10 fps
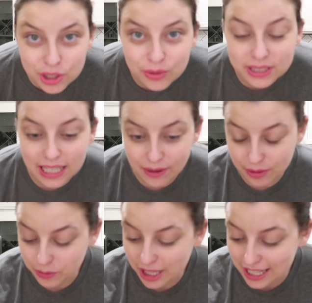2 with that
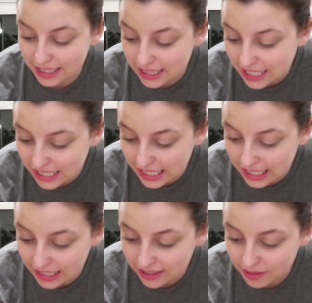one. We had a
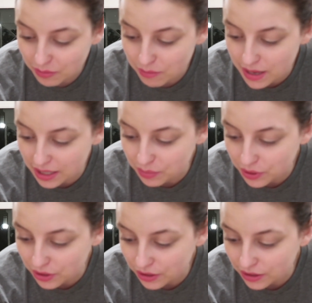leaking
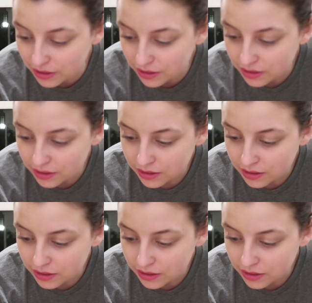Menopur.